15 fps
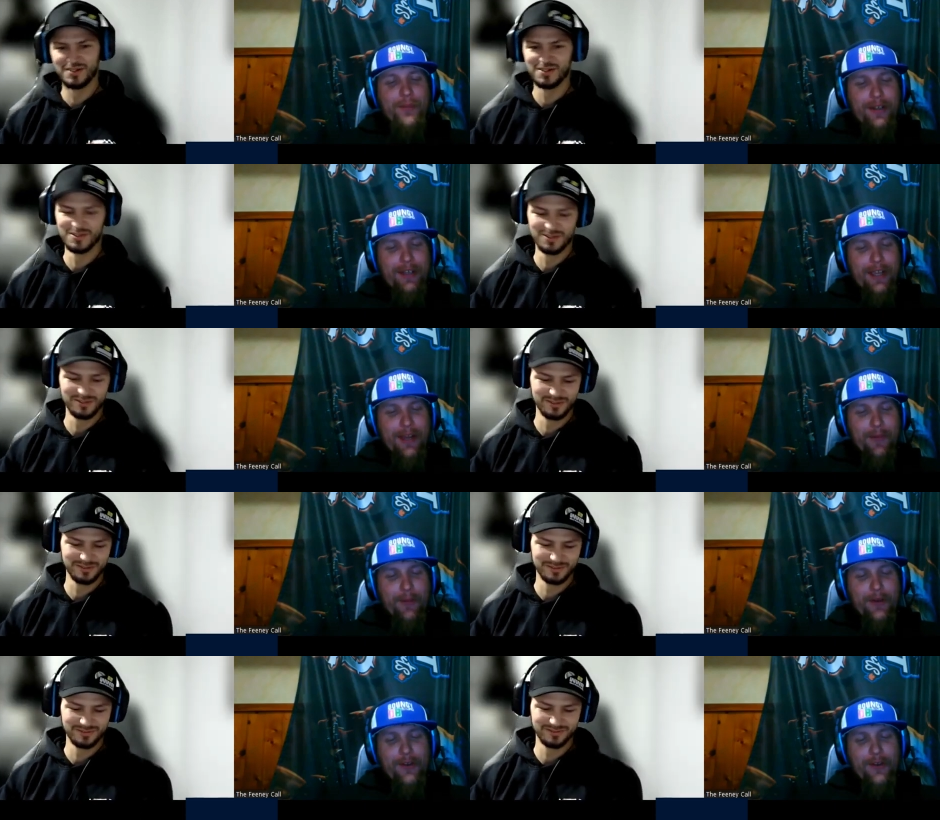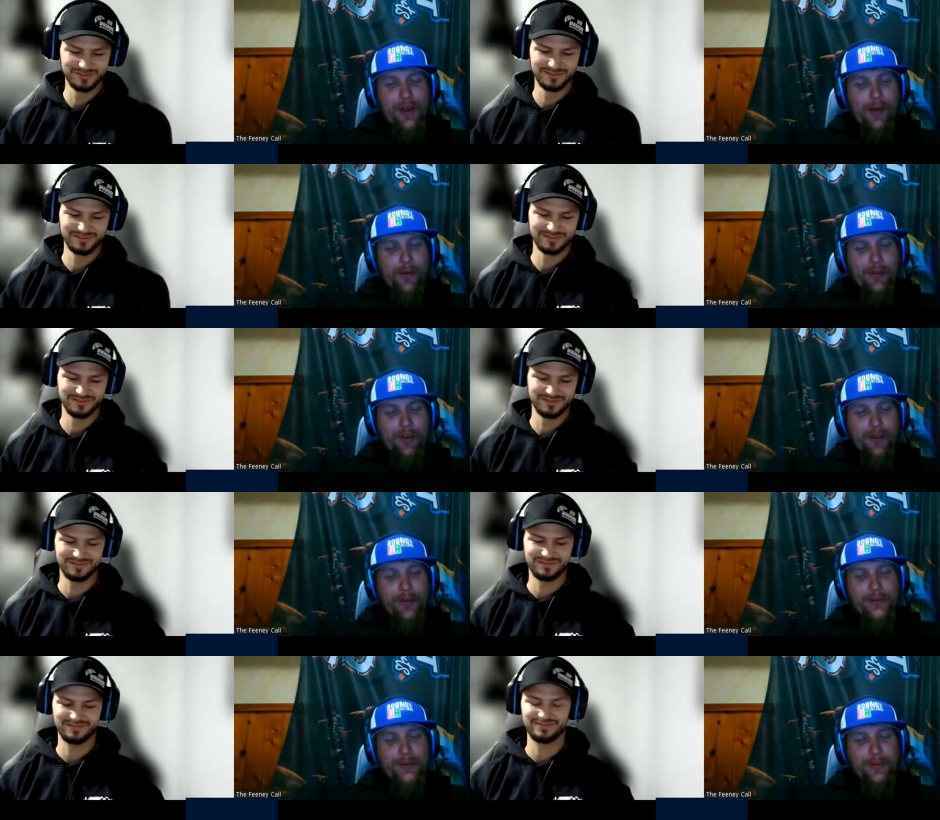Speaker 1: um it was i'll
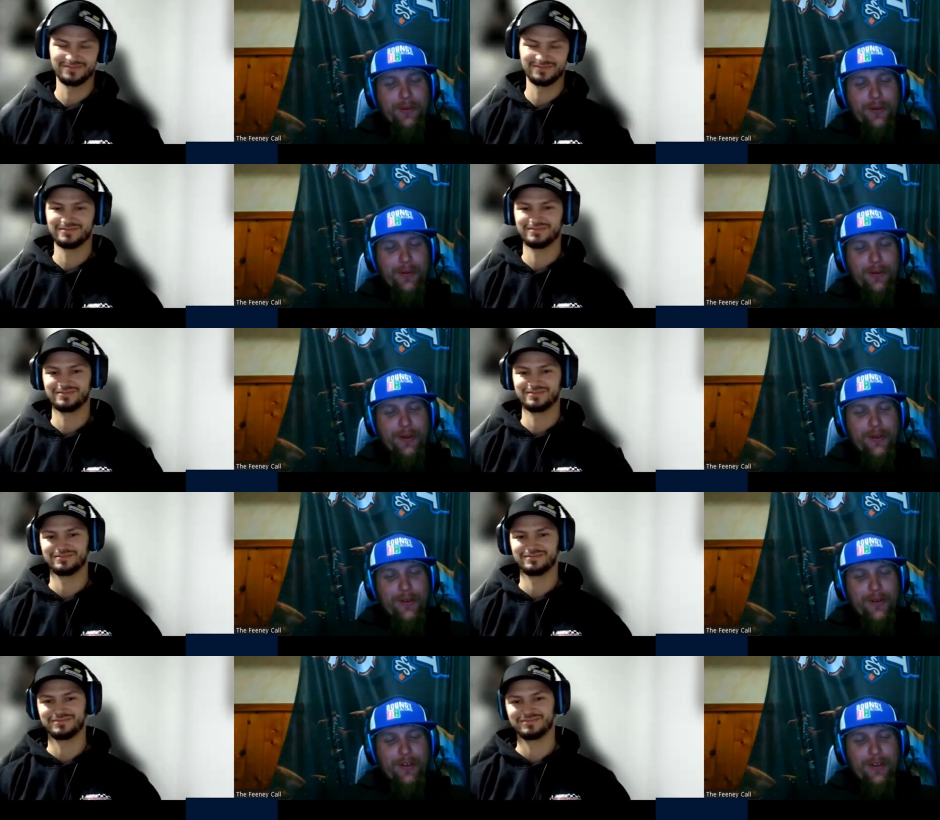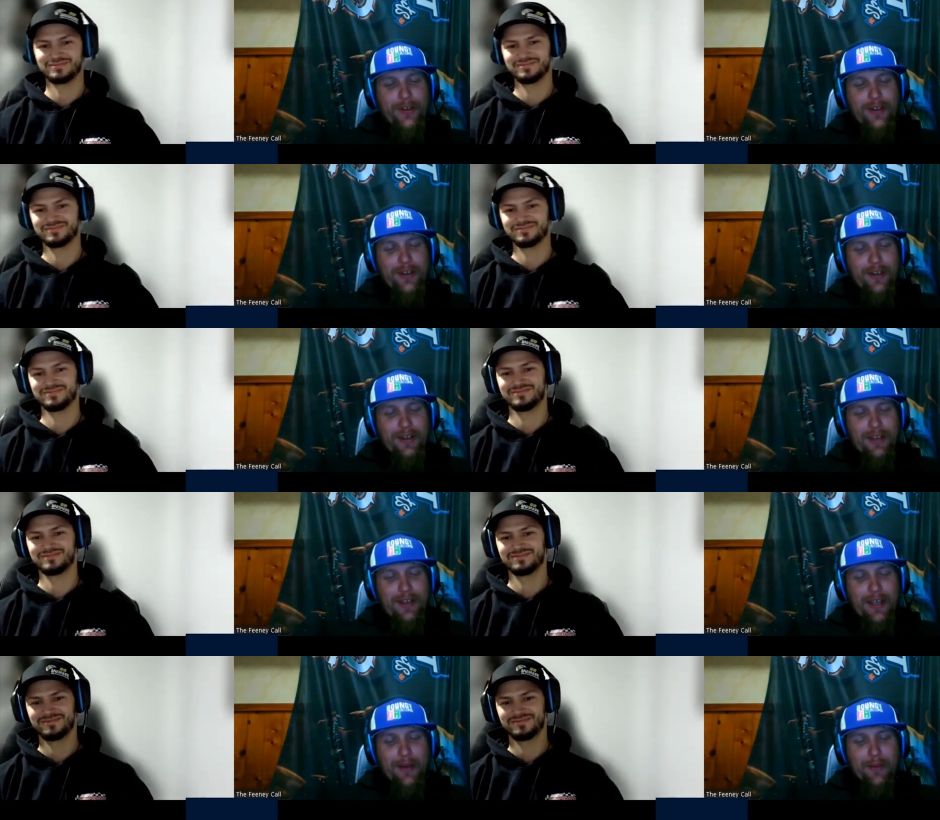tell you which one it was
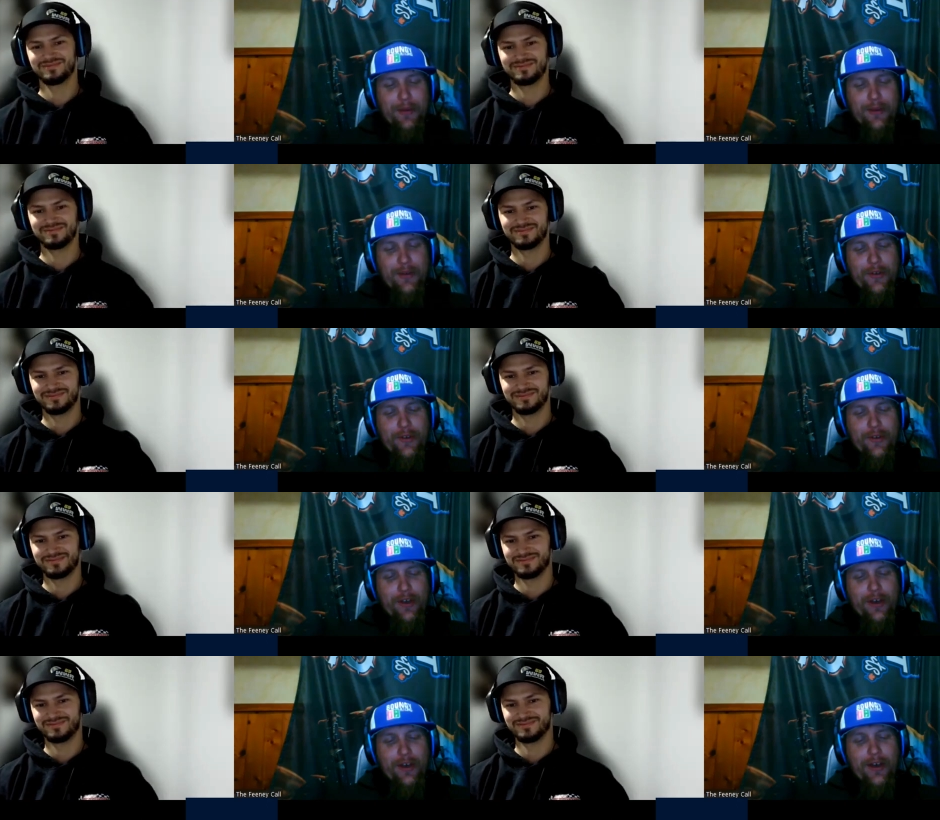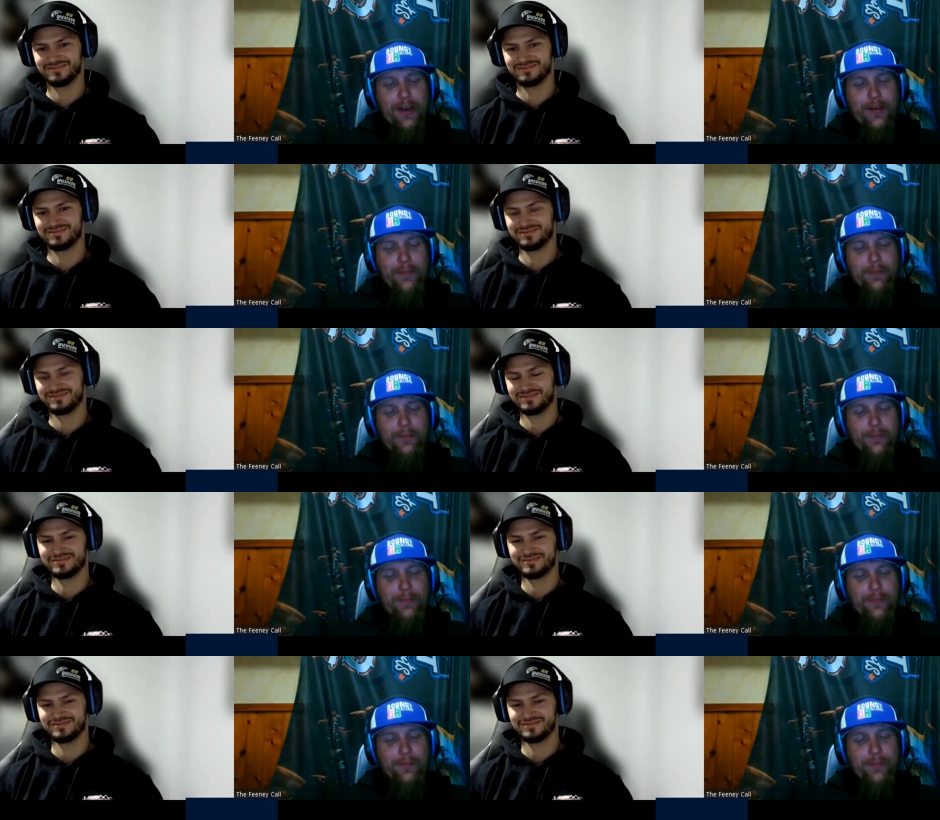it was uh